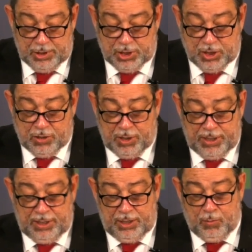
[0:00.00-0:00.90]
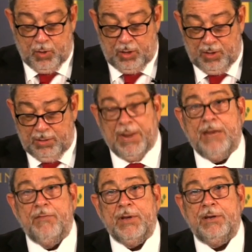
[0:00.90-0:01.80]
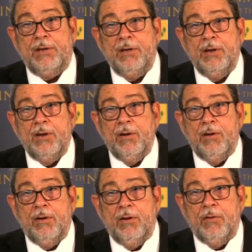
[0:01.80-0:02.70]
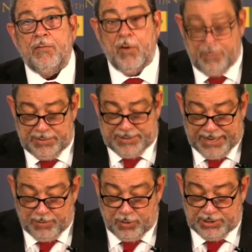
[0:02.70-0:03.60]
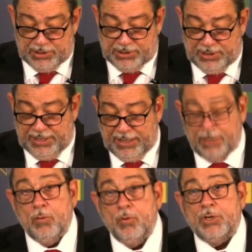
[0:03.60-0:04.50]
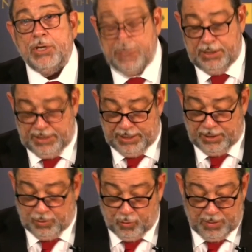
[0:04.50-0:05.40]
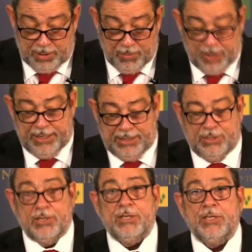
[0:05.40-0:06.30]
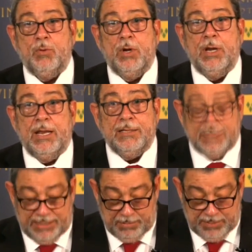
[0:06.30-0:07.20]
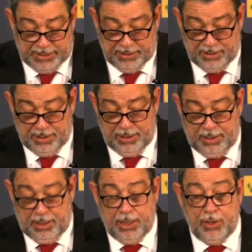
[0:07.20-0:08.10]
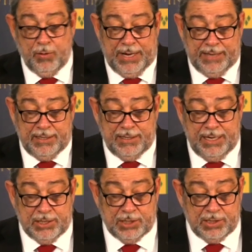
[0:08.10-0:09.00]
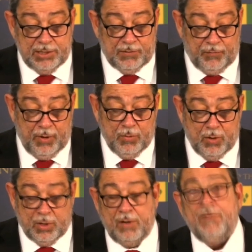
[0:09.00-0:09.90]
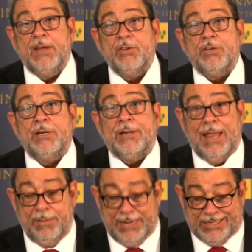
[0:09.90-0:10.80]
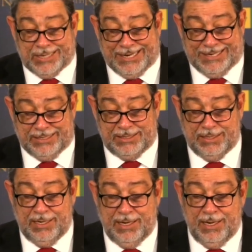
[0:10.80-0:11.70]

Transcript: Surely the world will benefit from Taiwan's inclusion in global bodies such as the World Health Assembly, the United Nations Framework Convention on Climate Change,